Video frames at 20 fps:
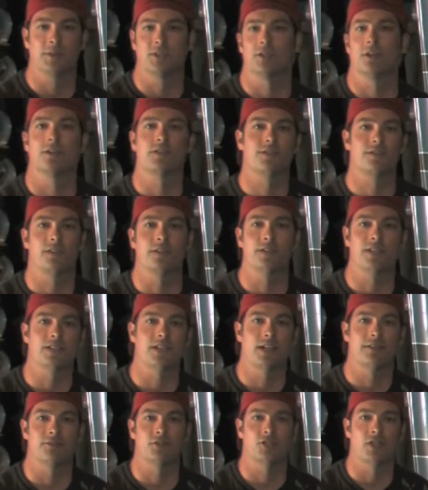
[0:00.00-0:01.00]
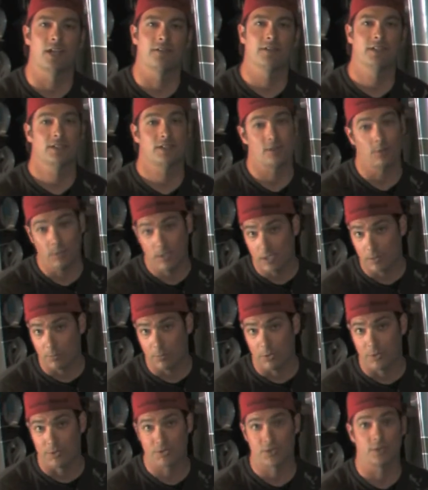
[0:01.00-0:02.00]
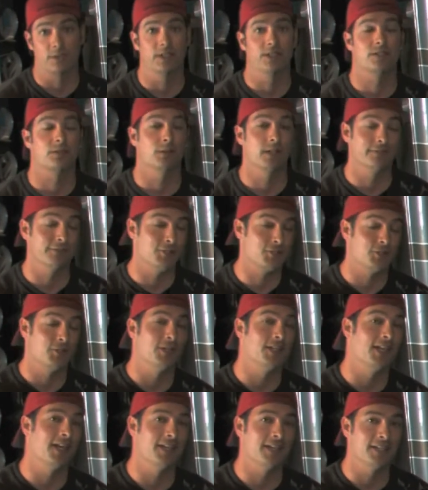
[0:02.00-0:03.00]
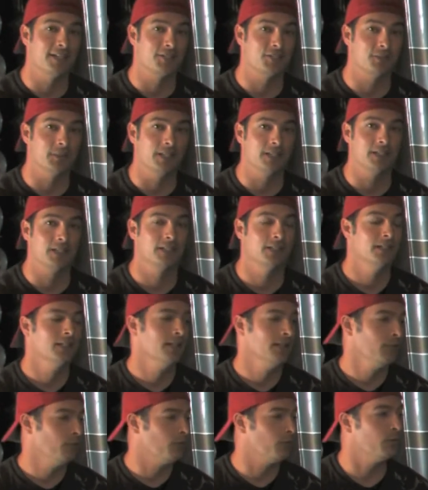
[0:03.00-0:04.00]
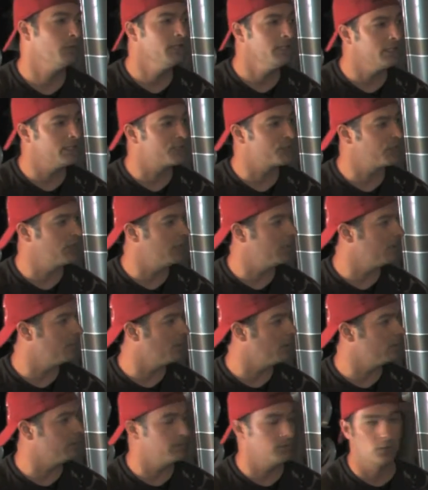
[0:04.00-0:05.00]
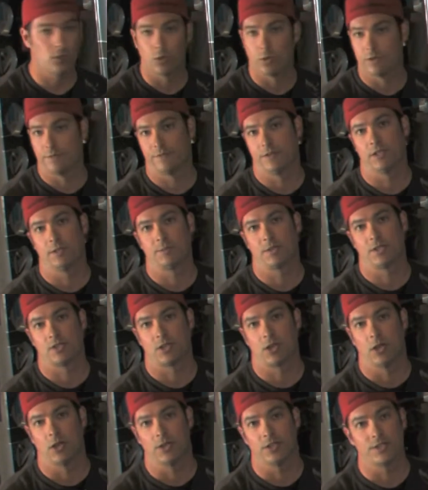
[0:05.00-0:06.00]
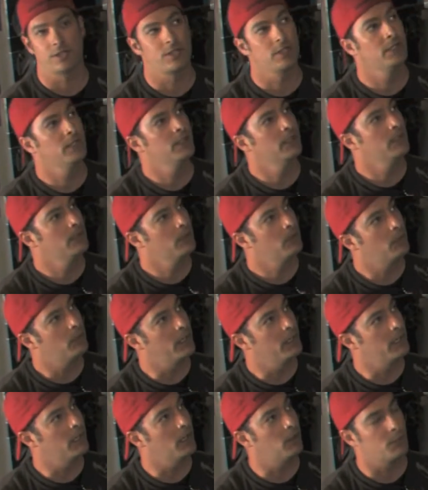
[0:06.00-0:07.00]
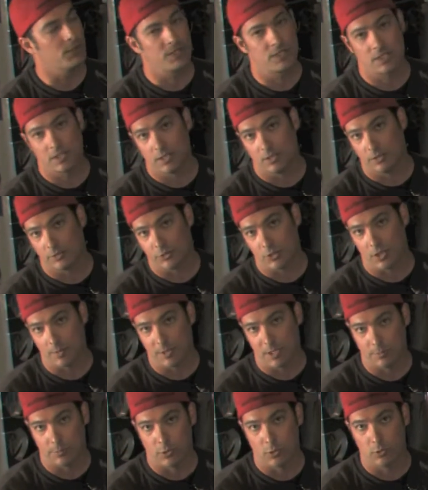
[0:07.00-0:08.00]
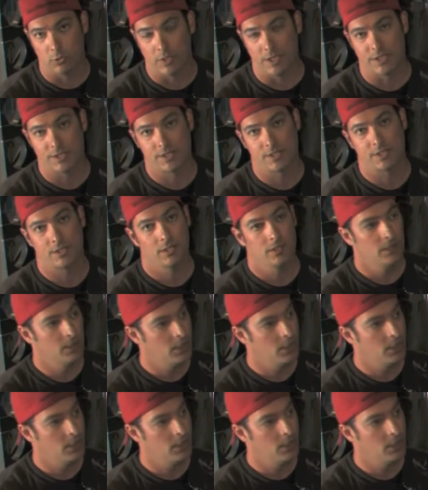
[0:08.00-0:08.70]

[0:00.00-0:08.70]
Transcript: McDonald's 57 Chevy. It's away at upholstery, so we'll have to show you that next week. We're really excited about Gord Phillips's cars. Right now we're still trying to make progress